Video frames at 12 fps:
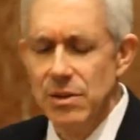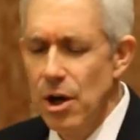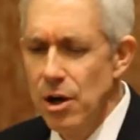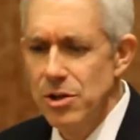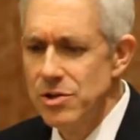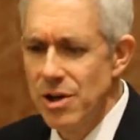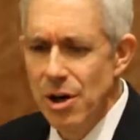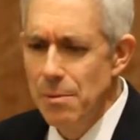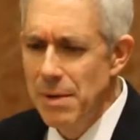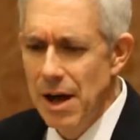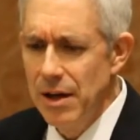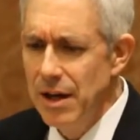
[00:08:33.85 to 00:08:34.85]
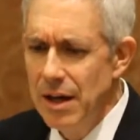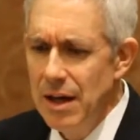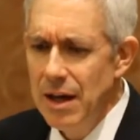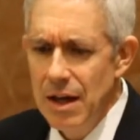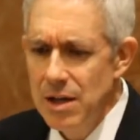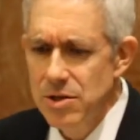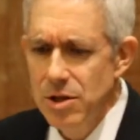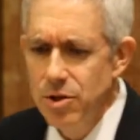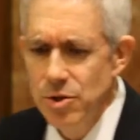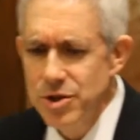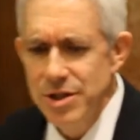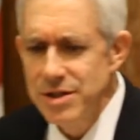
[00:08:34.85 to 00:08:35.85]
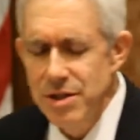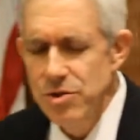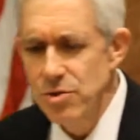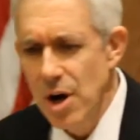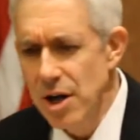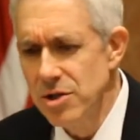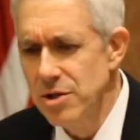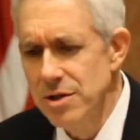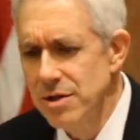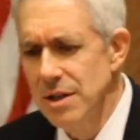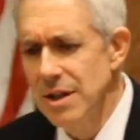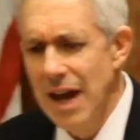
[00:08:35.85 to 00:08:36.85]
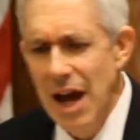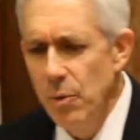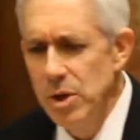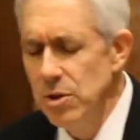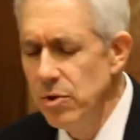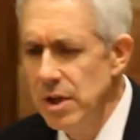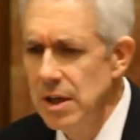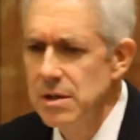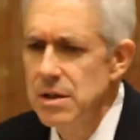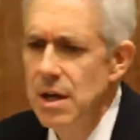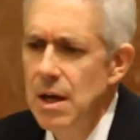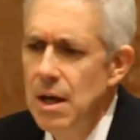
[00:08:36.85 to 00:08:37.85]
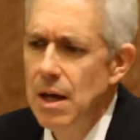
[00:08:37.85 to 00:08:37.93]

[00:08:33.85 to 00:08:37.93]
Lawyers are all about institutions and structures and how we do things.